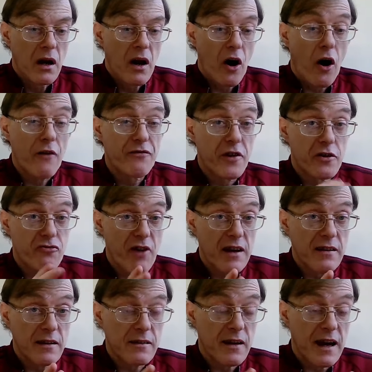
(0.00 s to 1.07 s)
Of the
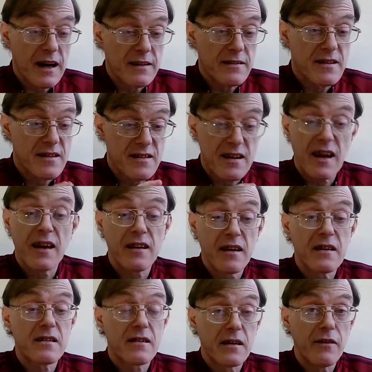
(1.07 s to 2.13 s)
dreaded and
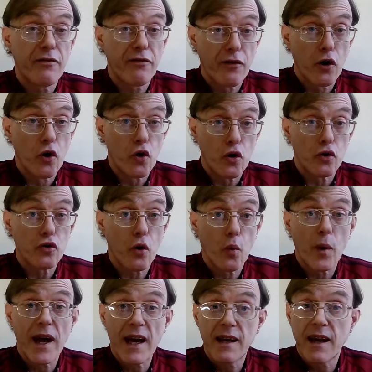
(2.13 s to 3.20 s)
seriously flawed
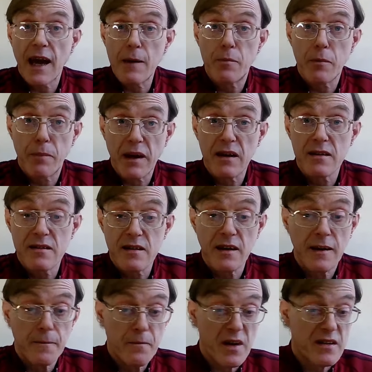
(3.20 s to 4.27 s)
work
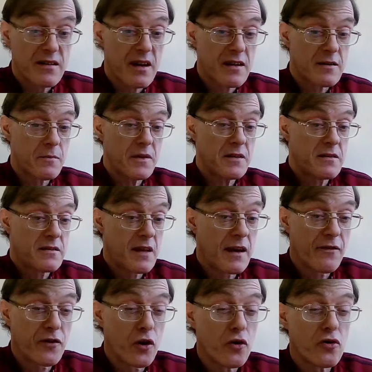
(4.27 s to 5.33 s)
capability assessments that
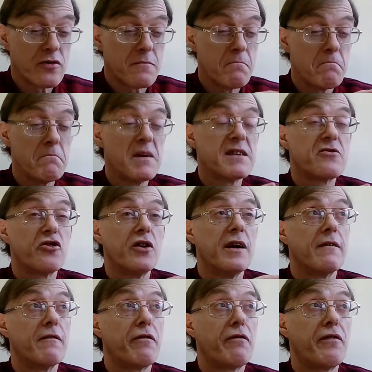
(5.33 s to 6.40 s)
have caused misery
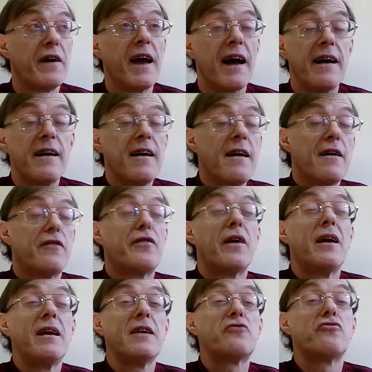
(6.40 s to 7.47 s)
and fear for
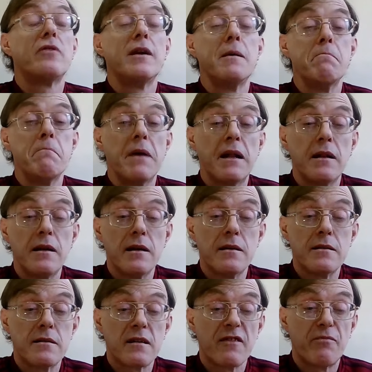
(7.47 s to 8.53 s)
literally
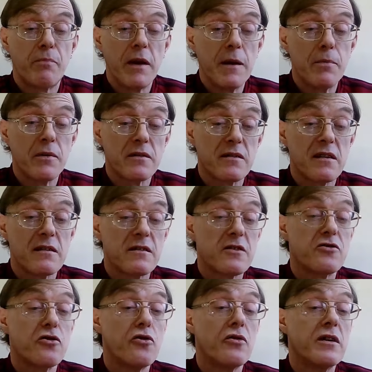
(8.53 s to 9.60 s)
millions of people since the
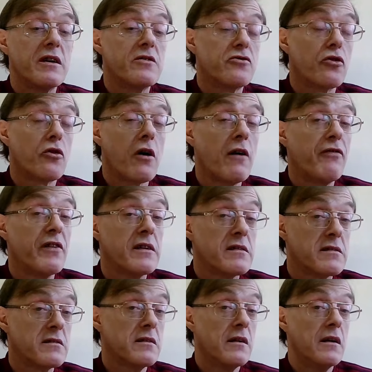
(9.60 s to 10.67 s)
Tories took
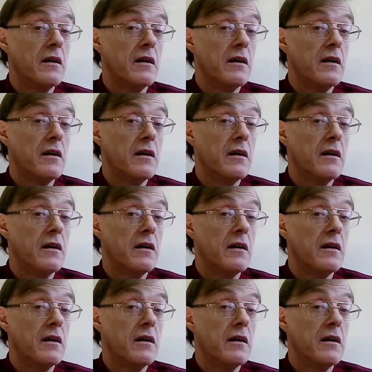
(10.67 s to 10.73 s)
office,